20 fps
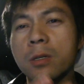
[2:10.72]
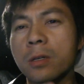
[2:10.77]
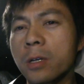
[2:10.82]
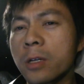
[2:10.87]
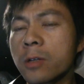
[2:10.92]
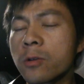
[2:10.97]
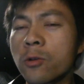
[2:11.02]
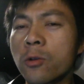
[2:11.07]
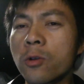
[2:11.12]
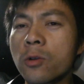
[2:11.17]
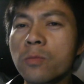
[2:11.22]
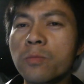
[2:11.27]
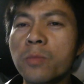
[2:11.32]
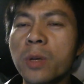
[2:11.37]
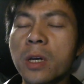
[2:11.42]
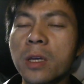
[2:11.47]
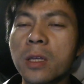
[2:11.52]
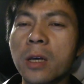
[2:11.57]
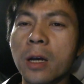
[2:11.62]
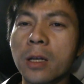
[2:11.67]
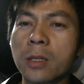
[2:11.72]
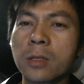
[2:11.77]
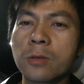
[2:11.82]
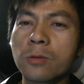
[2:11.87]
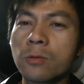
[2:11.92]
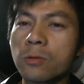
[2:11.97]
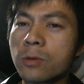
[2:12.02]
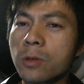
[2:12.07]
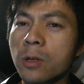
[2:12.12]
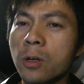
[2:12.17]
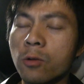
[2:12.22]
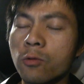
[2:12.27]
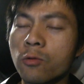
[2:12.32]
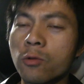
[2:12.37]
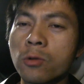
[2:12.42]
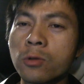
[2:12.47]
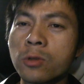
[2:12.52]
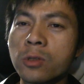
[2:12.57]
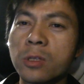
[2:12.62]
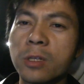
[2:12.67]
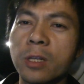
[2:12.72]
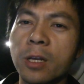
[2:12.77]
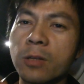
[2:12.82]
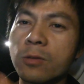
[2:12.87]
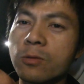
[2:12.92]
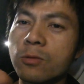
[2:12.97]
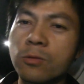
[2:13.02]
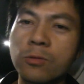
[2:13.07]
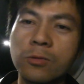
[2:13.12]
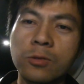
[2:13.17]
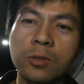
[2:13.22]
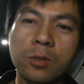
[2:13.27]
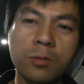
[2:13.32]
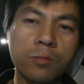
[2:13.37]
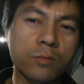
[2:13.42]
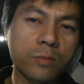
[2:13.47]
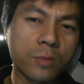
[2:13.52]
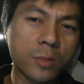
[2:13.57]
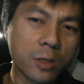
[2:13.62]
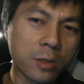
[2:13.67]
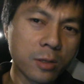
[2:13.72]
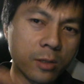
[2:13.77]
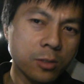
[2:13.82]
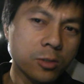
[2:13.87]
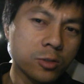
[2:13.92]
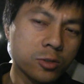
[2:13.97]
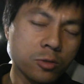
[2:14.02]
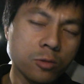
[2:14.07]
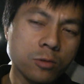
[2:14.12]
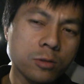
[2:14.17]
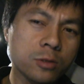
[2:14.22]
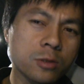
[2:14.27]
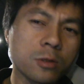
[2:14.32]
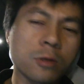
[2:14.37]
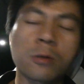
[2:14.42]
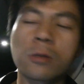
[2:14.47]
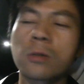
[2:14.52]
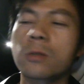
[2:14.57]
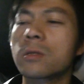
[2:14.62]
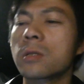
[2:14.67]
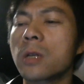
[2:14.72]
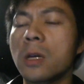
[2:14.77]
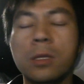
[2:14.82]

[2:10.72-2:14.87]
it could be that the corrosion led to some short circuit,